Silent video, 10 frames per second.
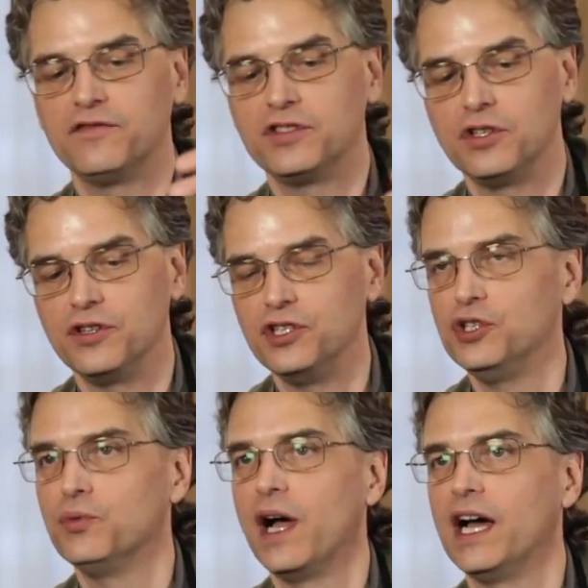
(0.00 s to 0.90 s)
to the
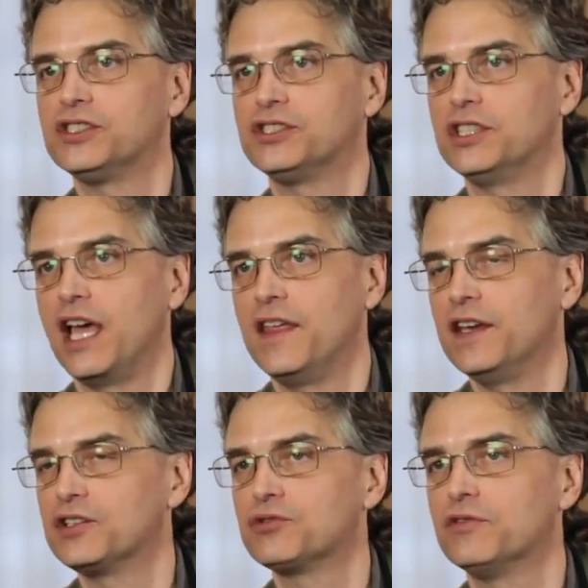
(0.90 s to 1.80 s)
U.S., and
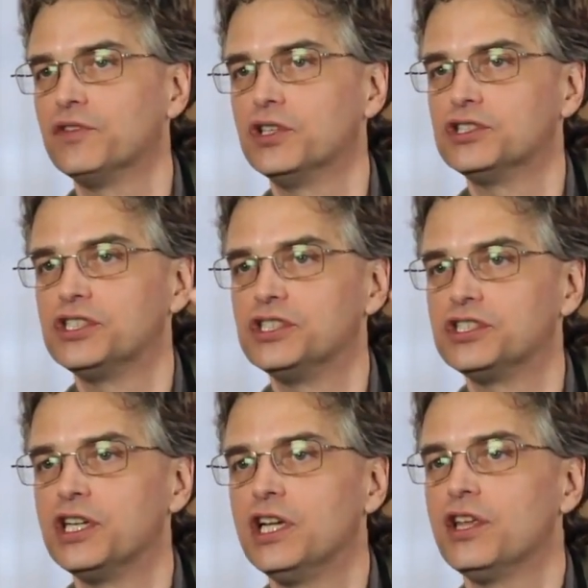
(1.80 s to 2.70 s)
it
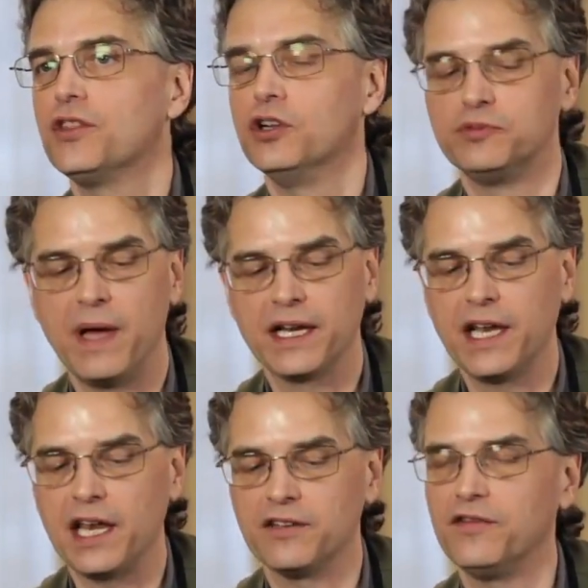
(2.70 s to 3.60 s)
traverses those
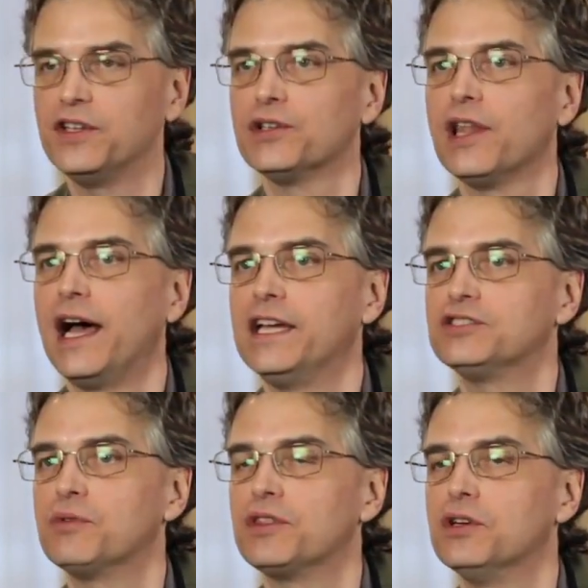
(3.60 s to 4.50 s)
magnetic field
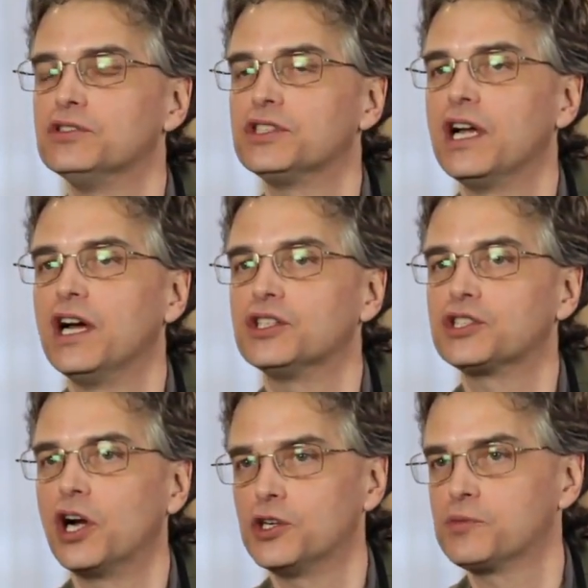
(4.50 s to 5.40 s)
lines with those
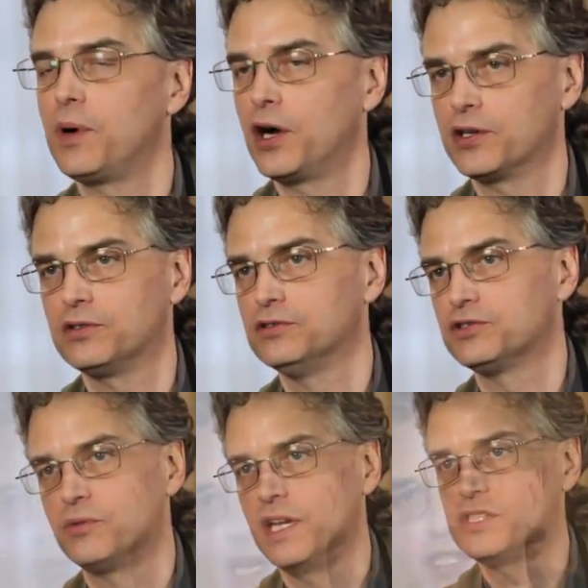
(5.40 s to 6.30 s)
charged particles
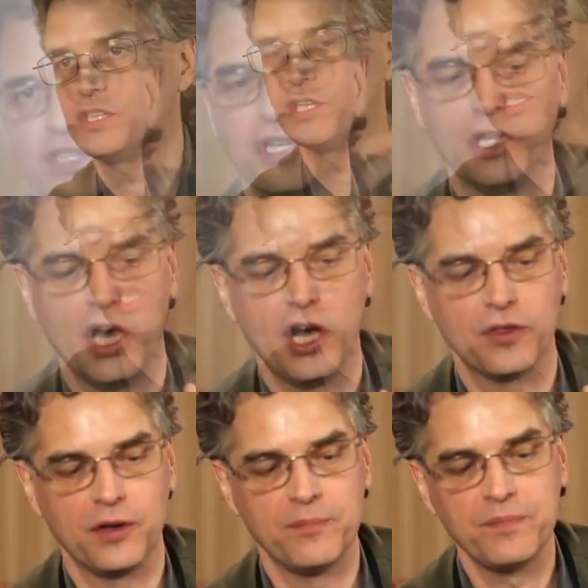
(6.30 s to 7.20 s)
racing
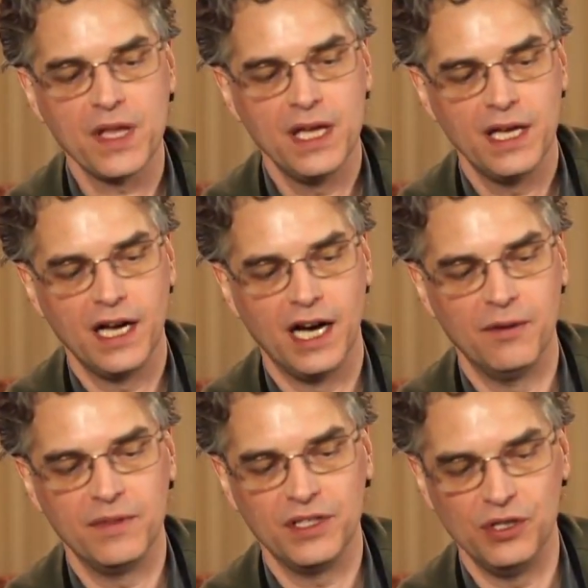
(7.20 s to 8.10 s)
along
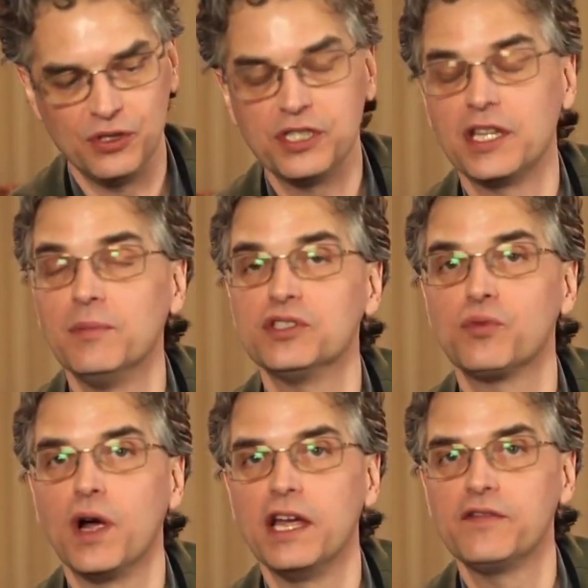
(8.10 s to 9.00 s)
them, using them as
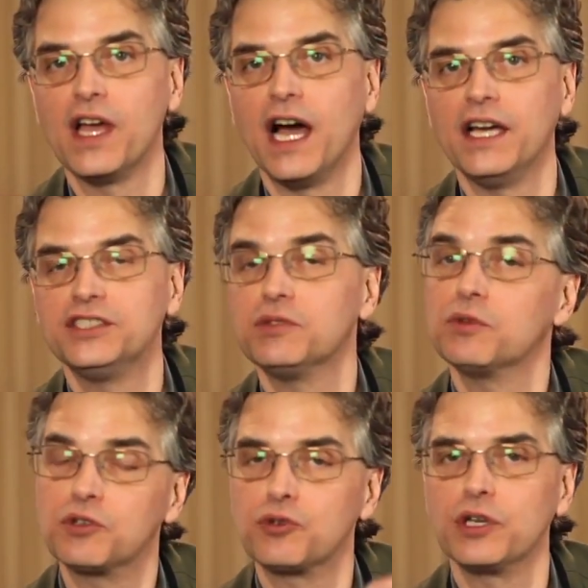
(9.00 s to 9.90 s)
waveguides, it
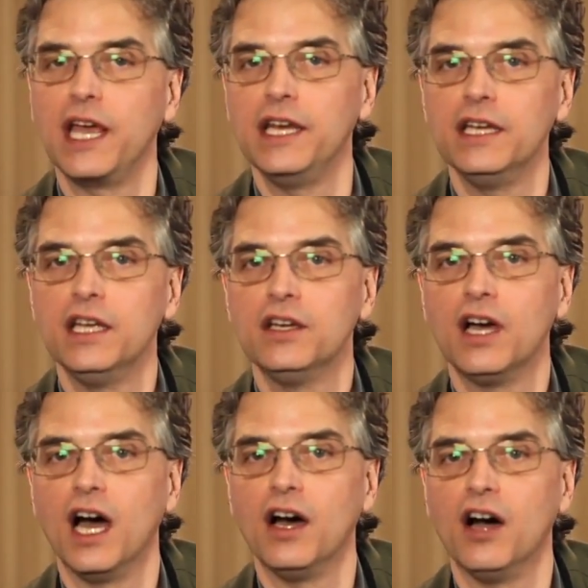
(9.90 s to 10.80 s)
would create
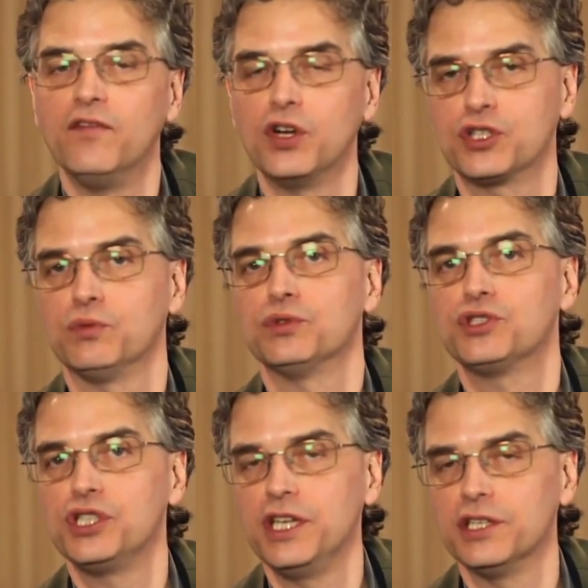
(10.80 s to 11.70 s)
a virtual
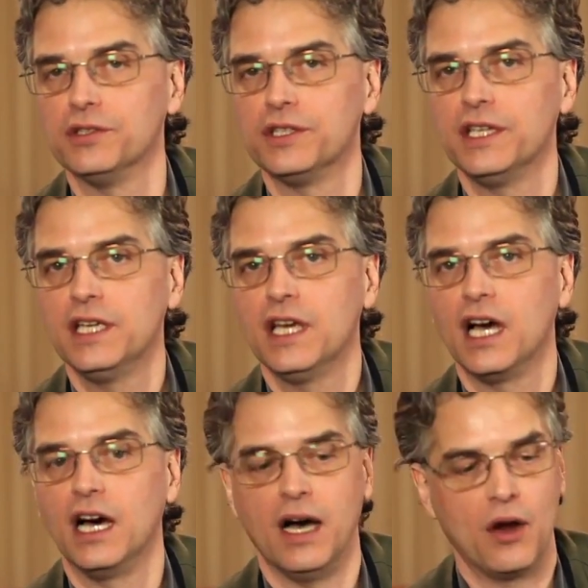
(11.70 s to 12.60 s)
shield
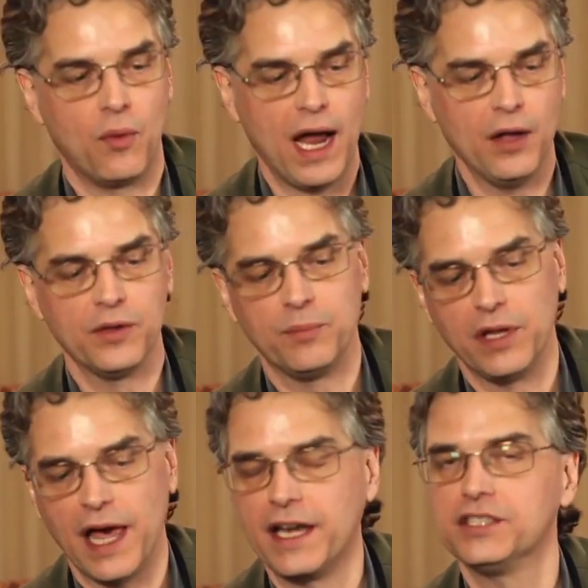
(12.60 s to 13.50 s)
around the
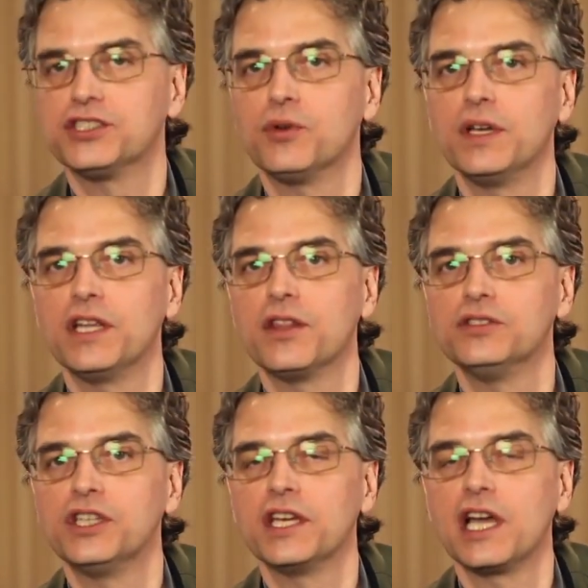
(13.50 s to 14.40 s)
planet, so any of
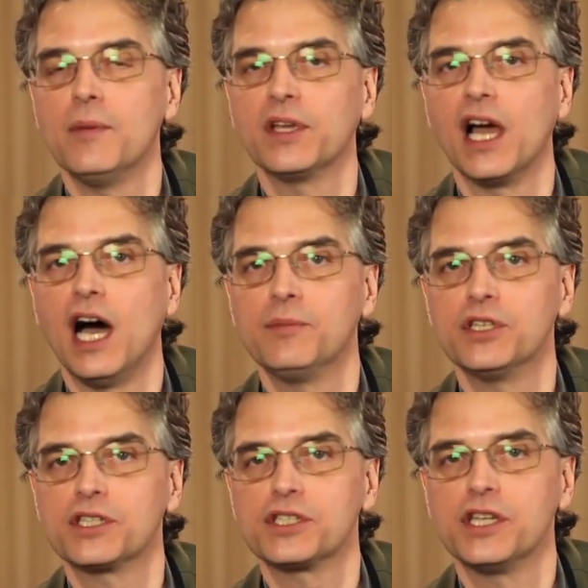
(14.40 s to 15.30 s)
those incoming
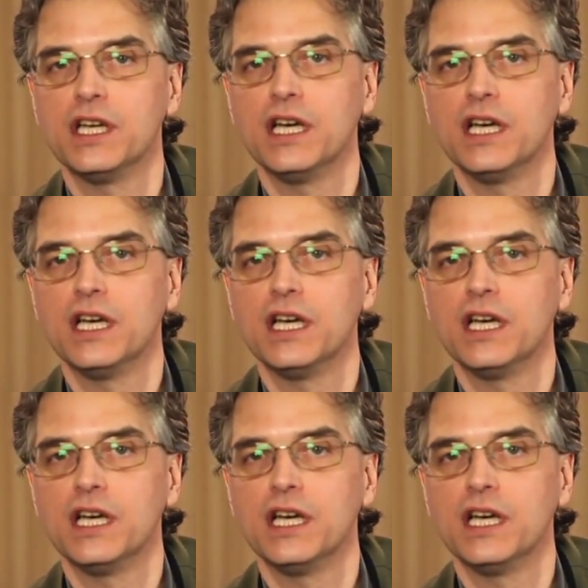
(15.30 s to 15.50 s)
objects,